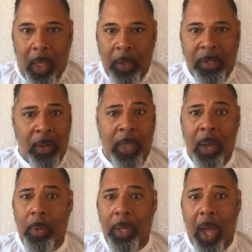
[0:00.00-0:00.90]
So
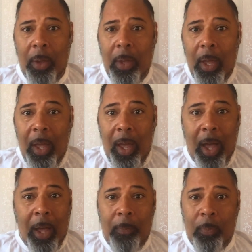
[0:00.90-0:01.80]
there we go.
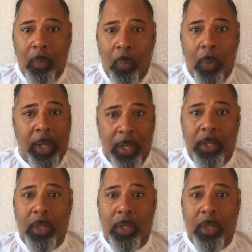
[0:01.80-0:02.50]
We need